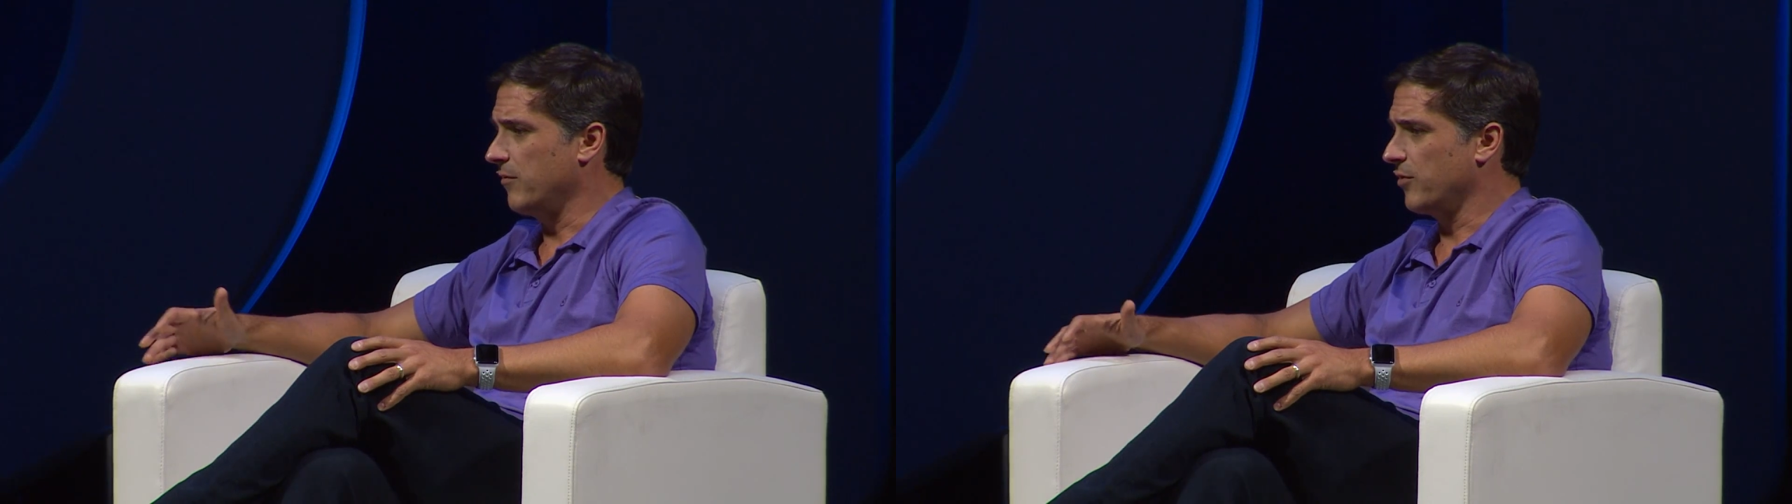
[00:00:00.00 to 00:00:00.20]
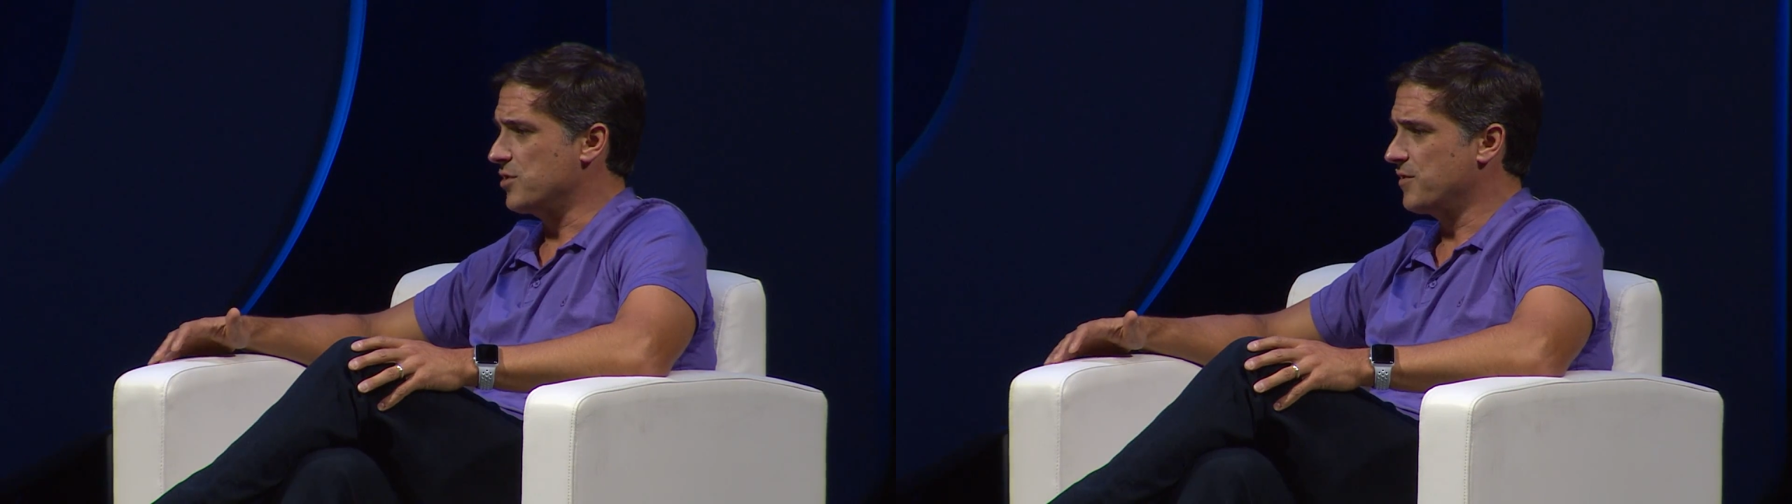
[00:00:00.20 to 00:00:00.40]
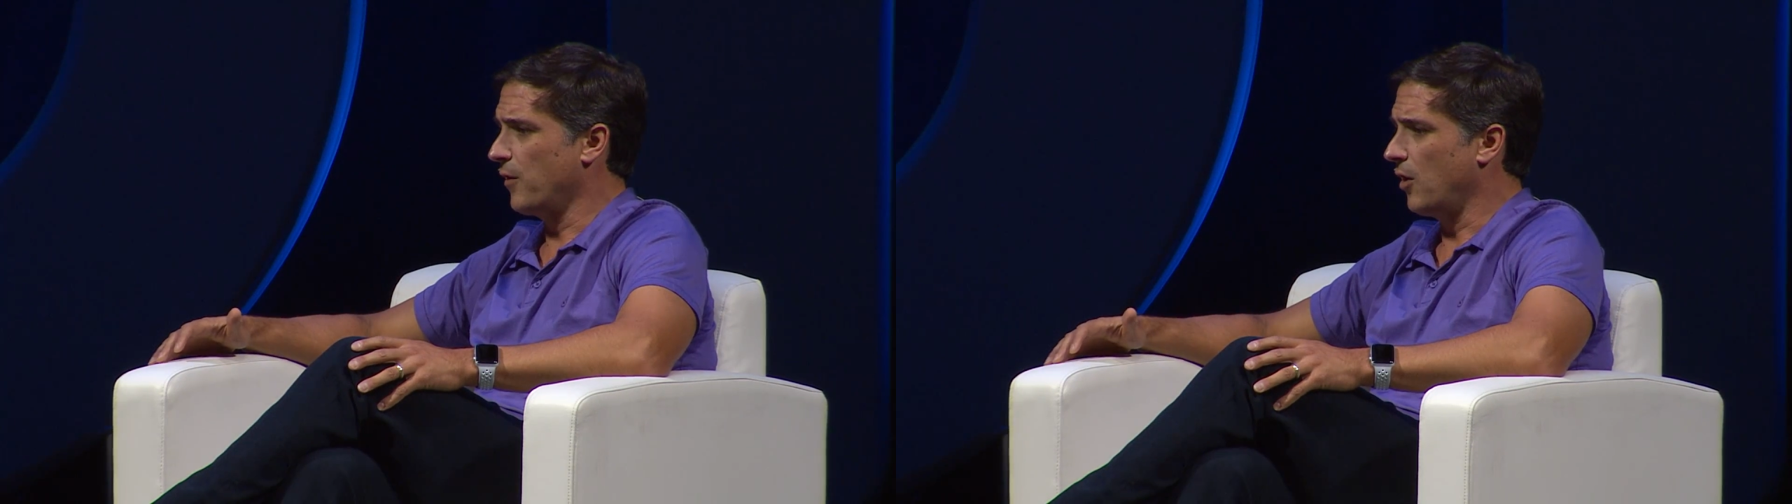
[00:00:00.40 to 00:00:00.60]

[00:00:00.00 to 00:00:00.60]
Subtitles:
First of